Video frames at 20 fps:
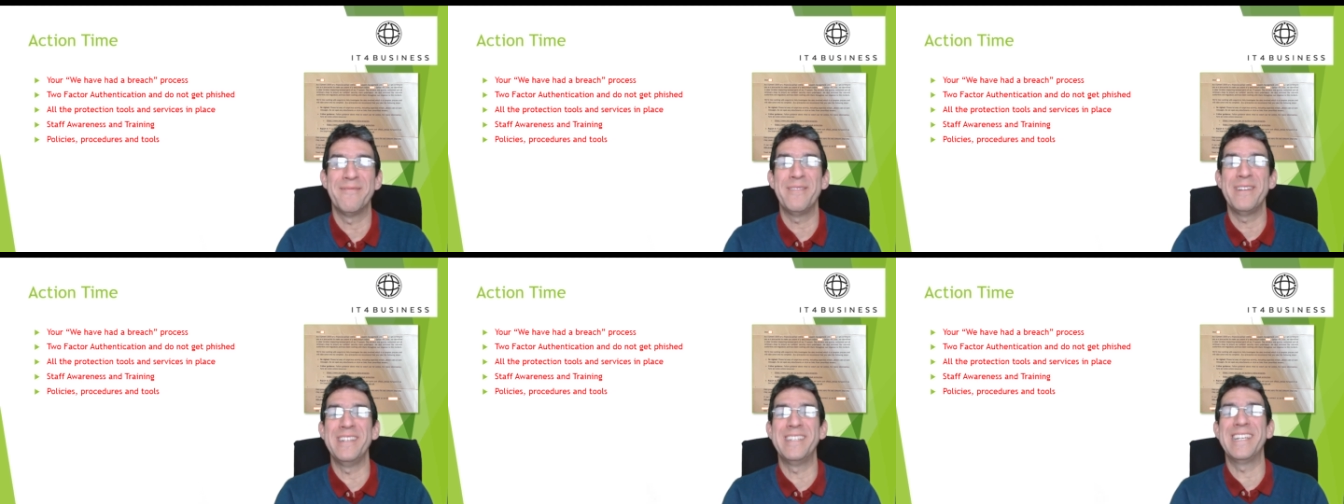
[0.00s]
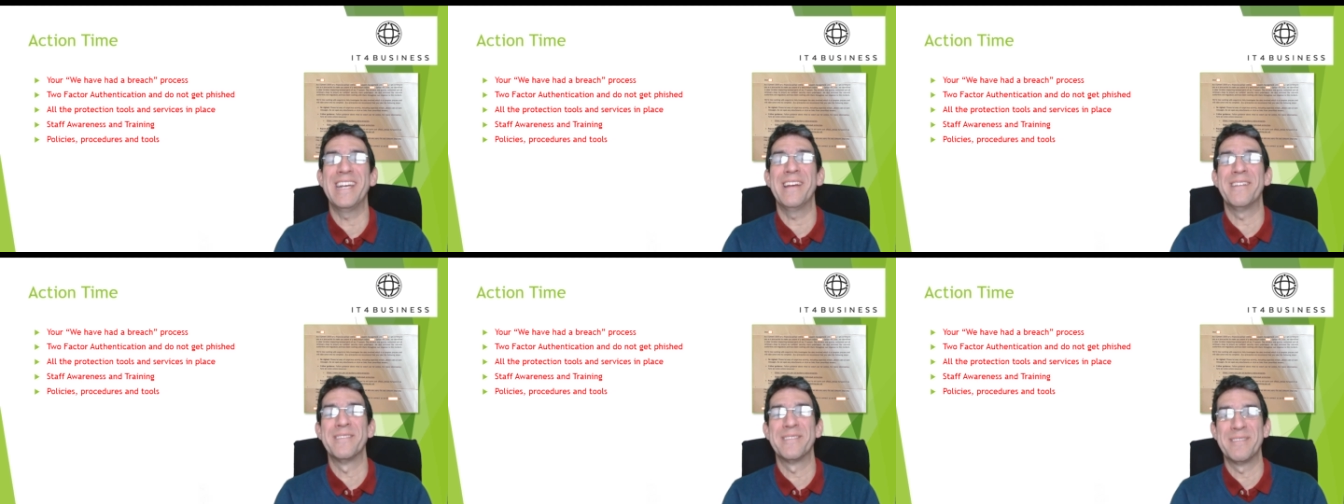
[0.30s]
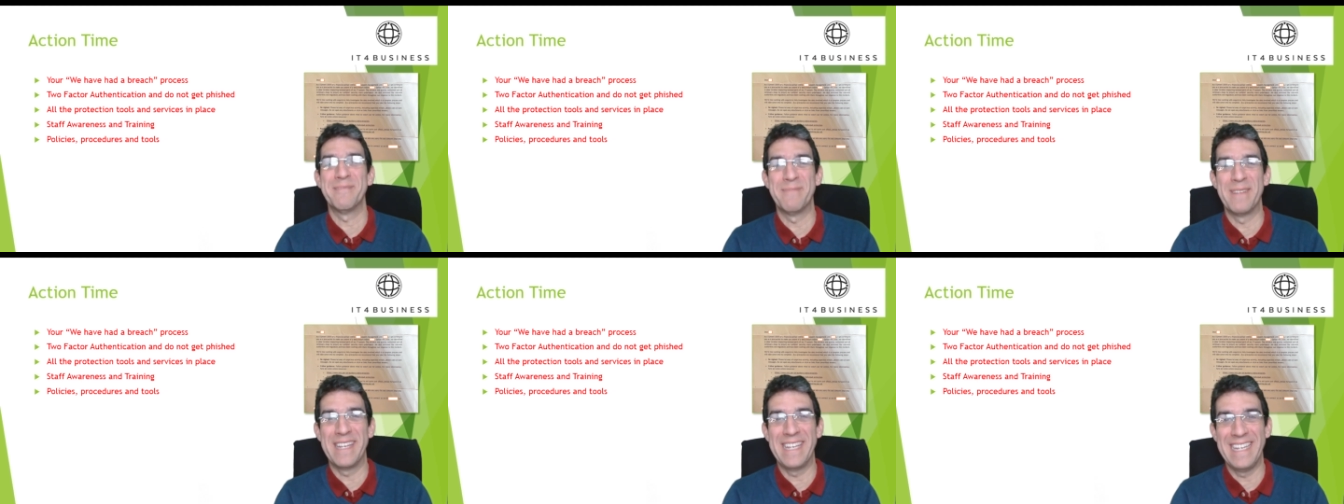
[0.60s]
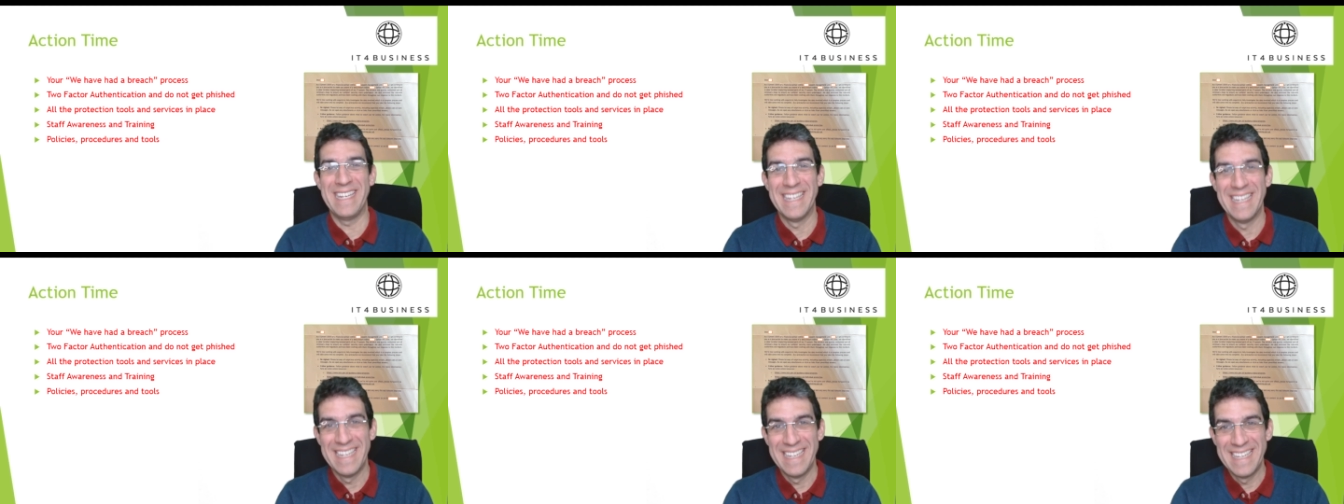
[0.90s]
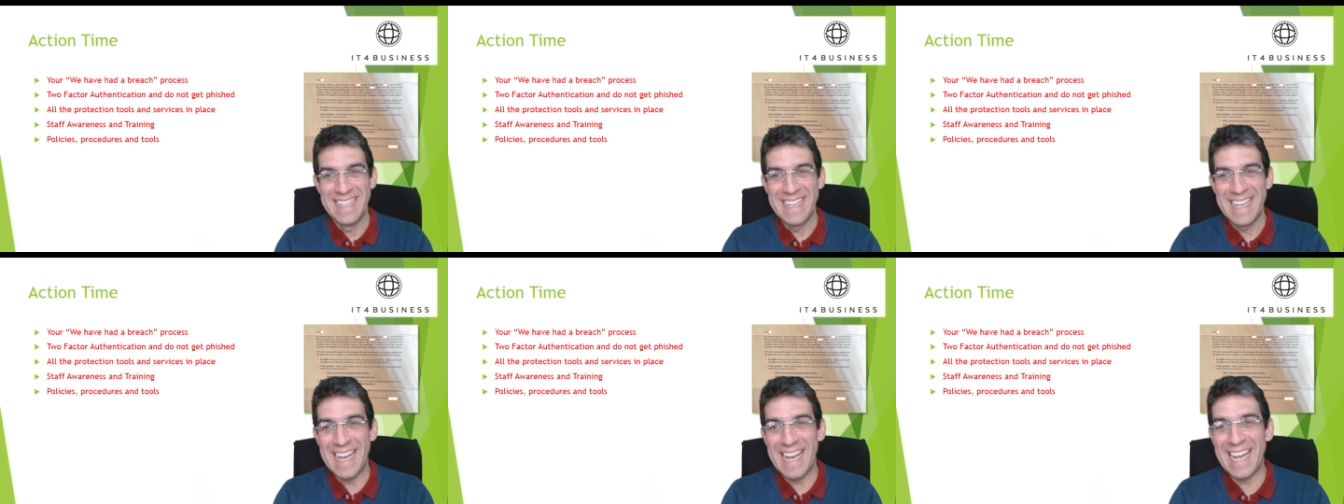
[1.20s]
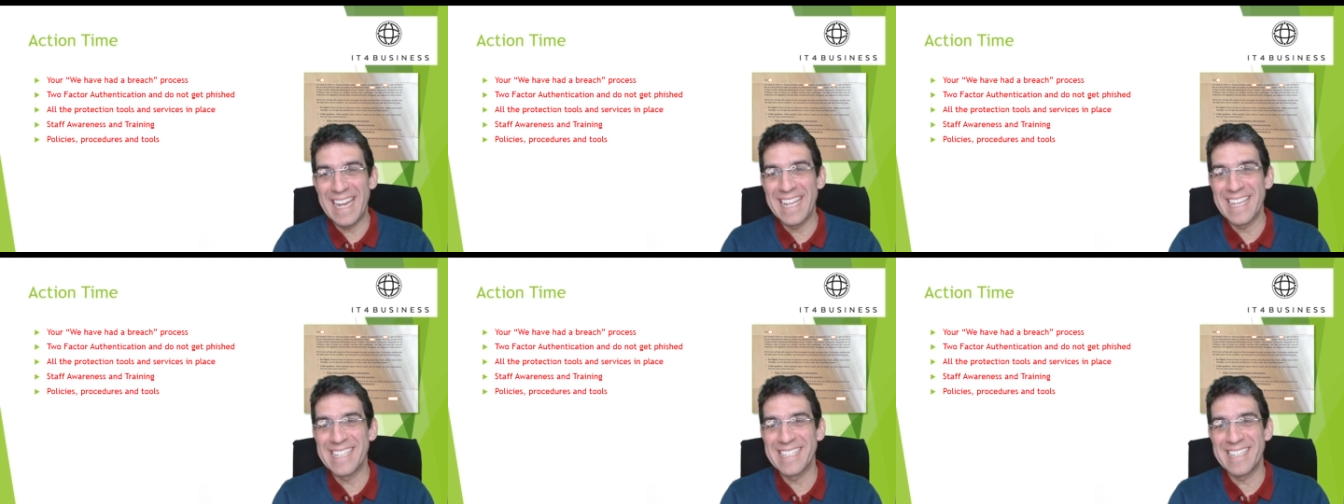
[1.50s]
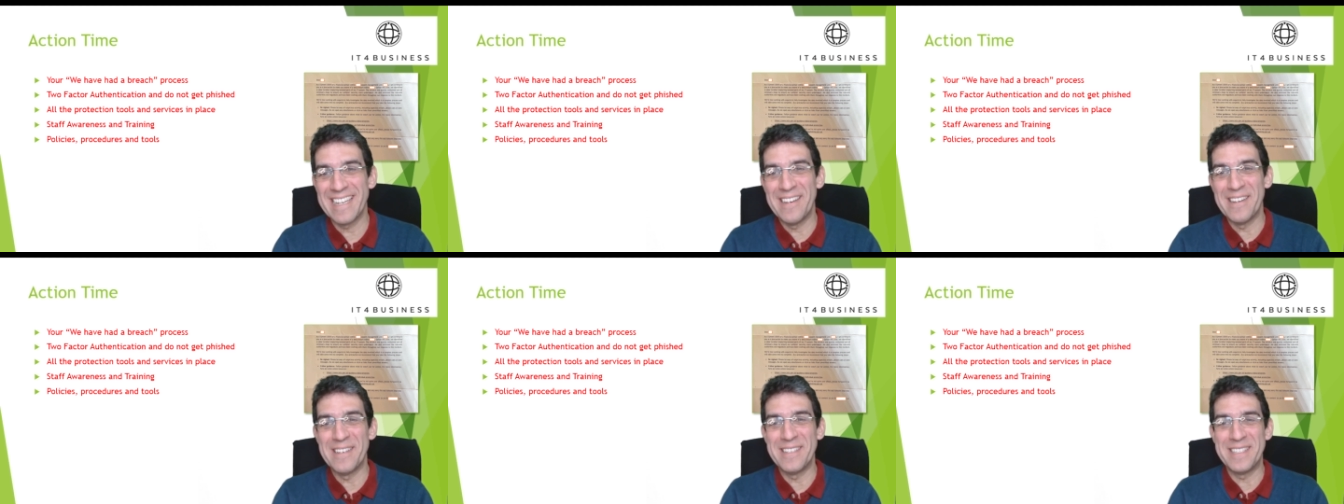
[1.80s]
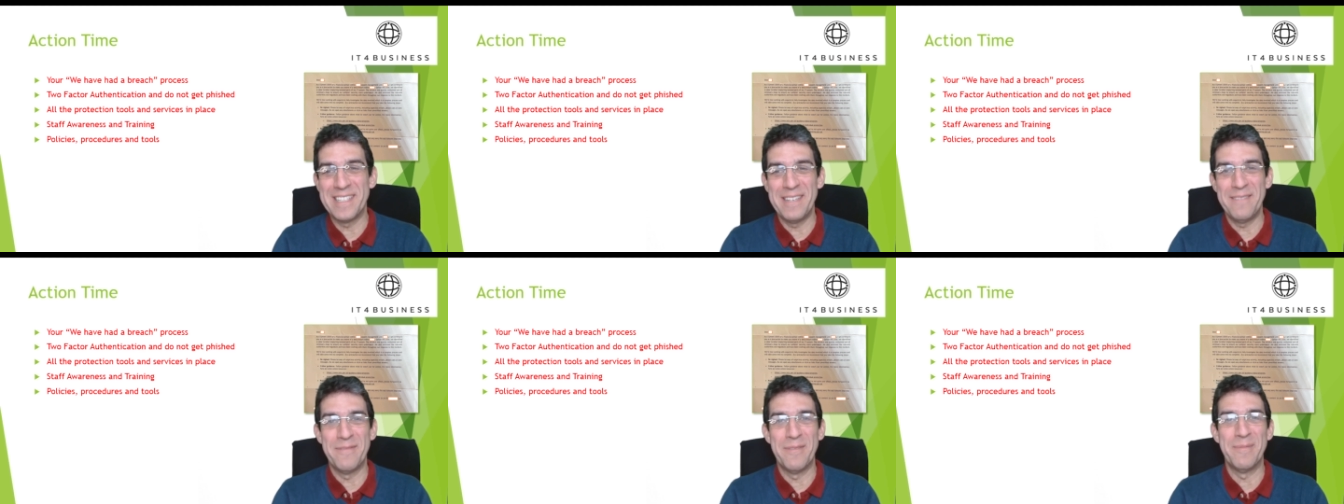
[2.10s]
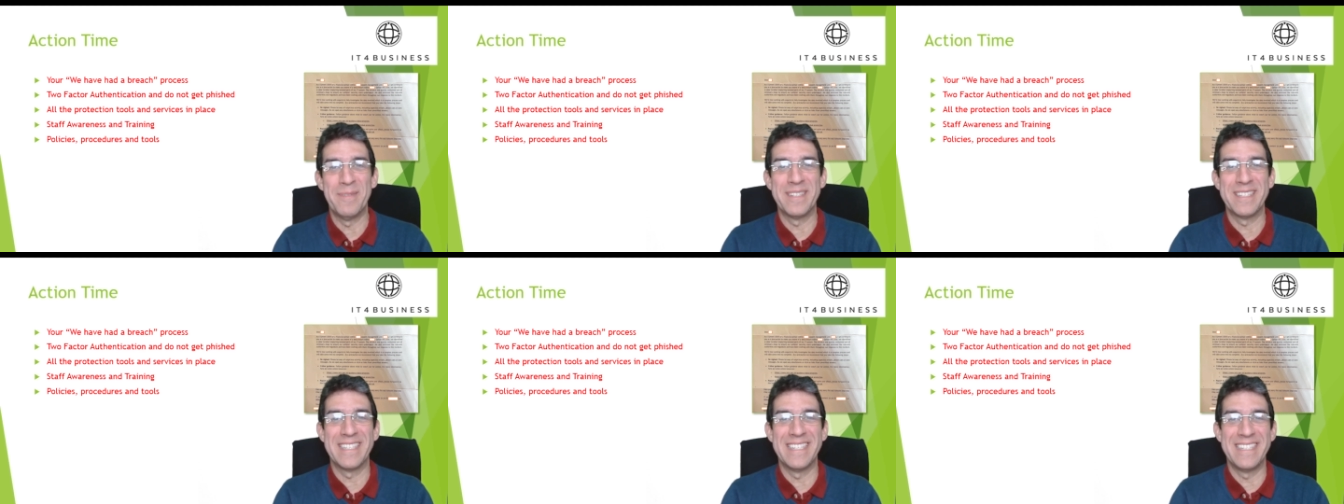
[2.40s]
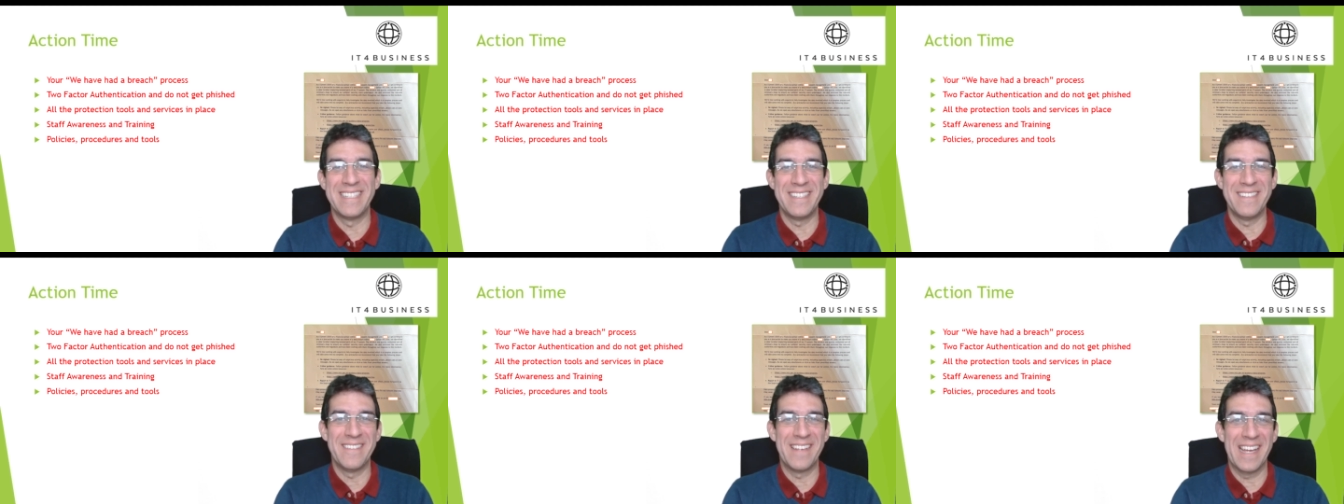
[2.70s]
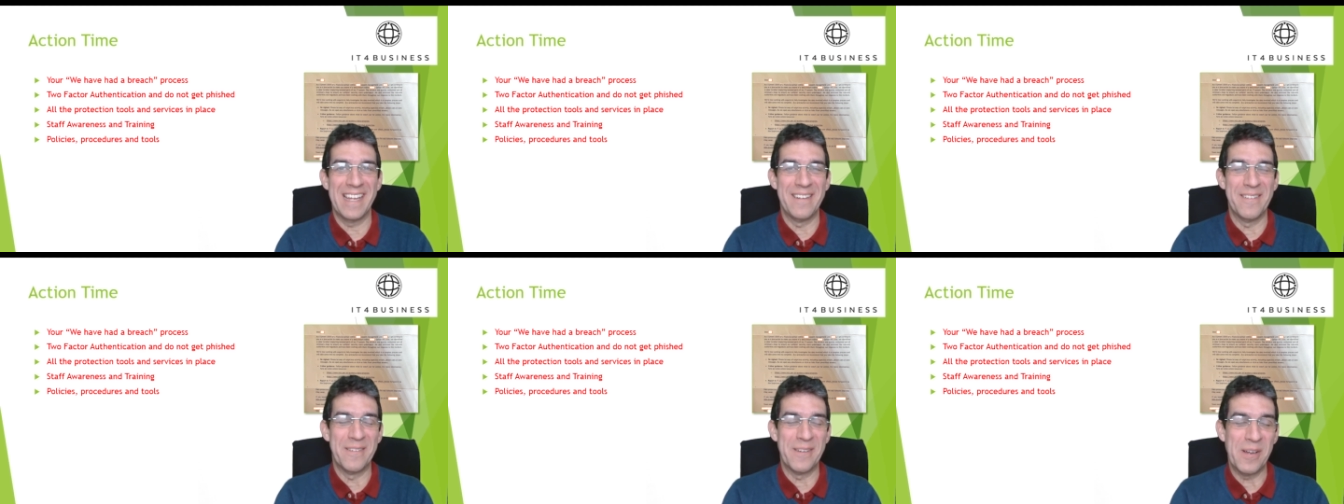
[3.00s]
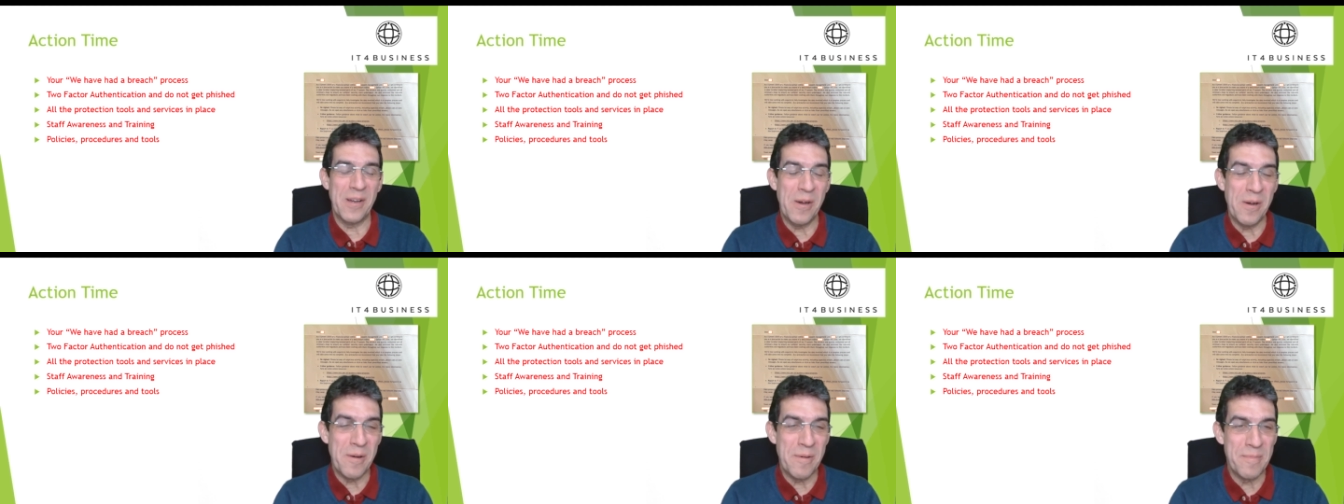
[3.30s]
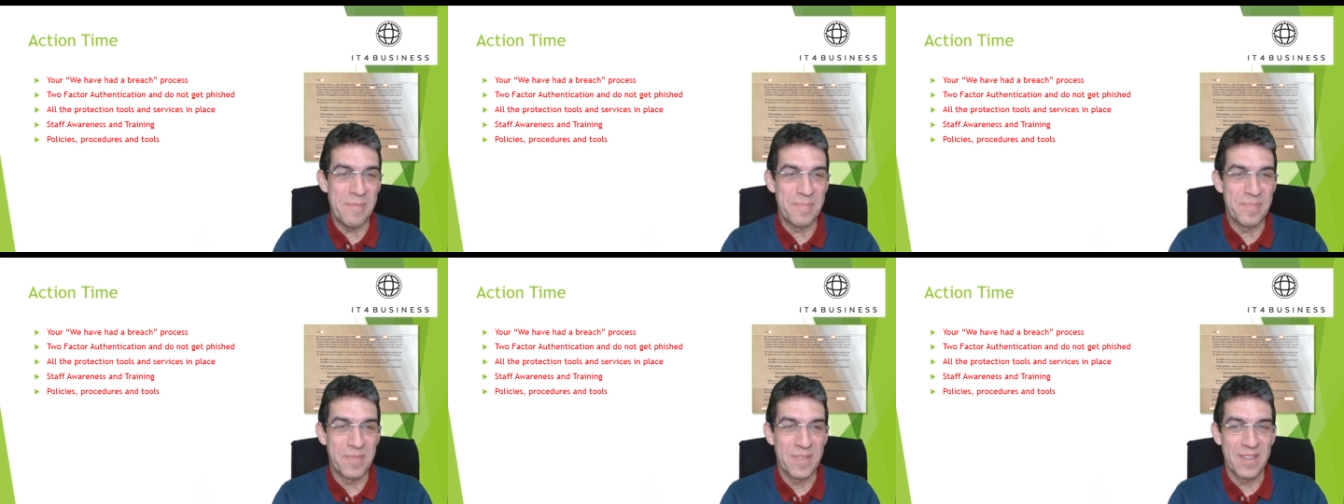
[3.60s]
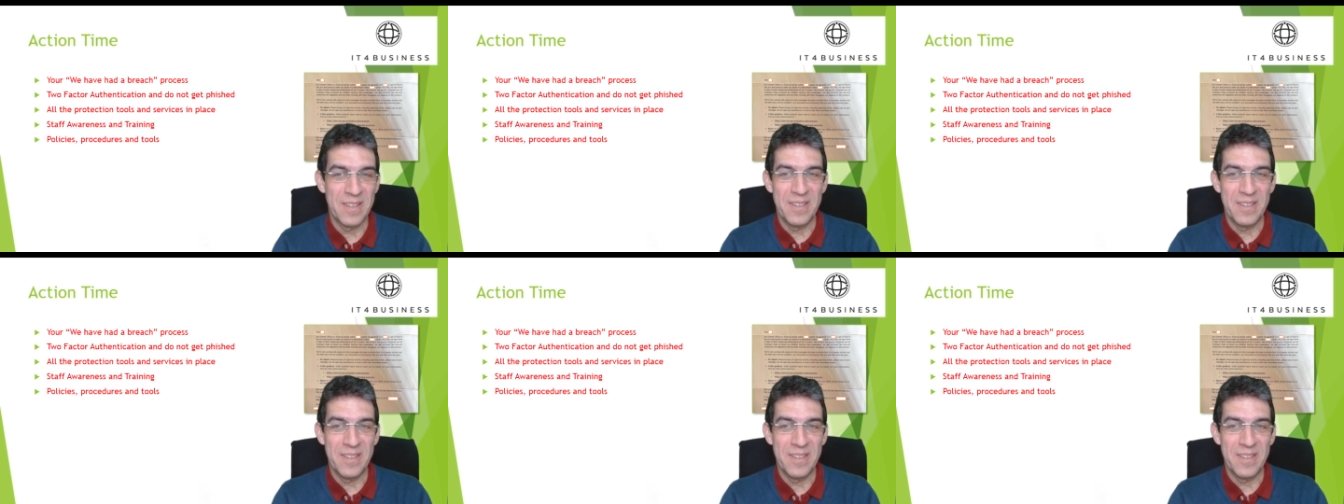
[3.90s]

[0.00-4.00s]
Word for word: reach out to me, alex at itforbusinessuk.com